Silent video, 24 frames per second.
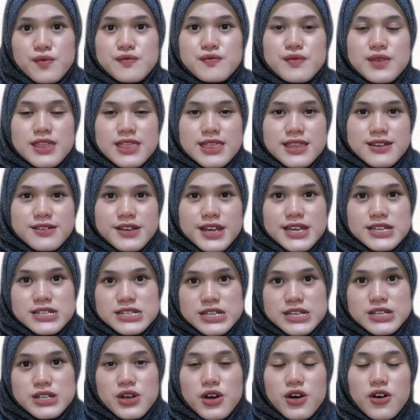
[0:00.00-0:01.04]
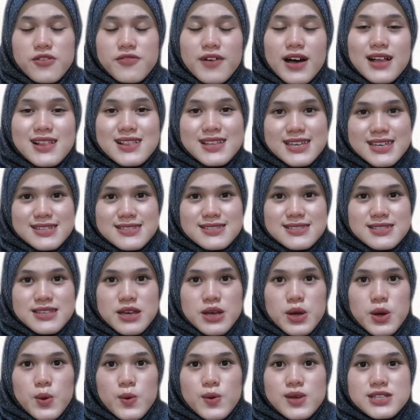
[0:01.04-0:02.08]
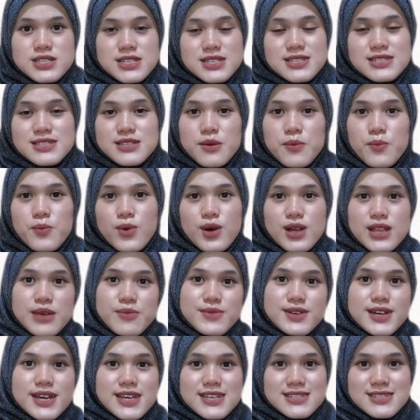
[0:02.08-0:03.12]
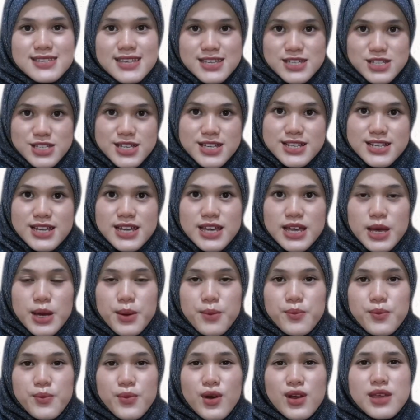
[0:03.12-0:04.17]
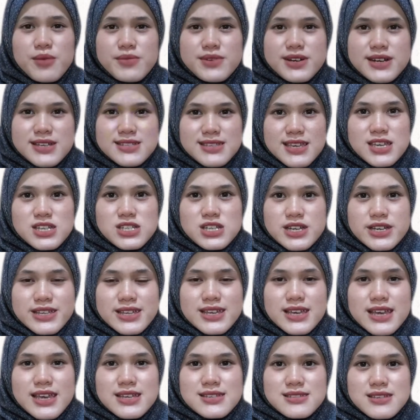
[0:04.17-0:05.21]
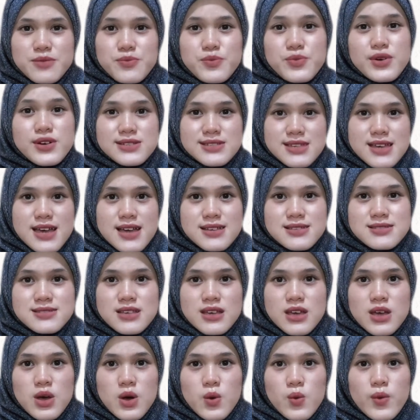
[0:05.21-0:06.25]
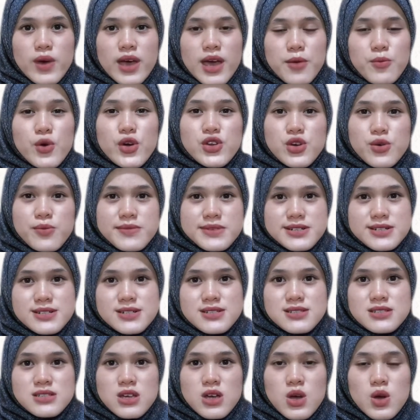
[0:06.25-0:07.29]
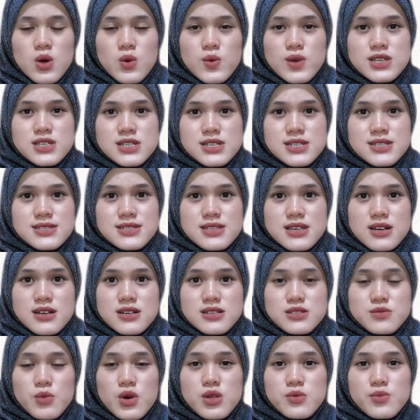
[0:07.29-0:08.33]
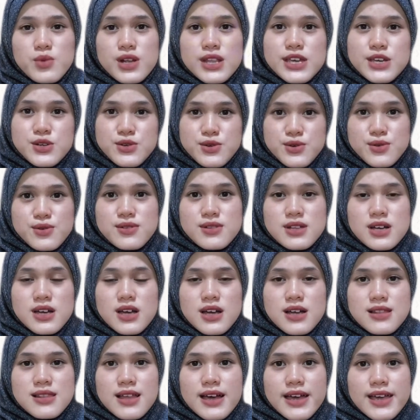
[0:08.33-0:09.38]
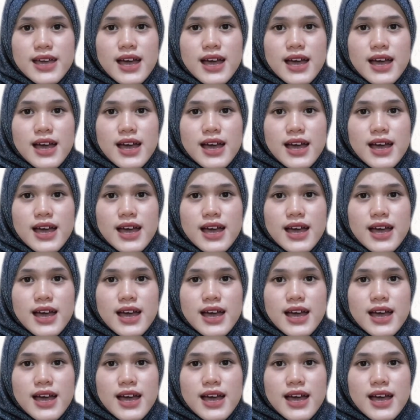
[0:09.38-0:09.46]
with the reaction of alkenes, which is polymerization. Polymerization is a process where monomers, which is a small molecule like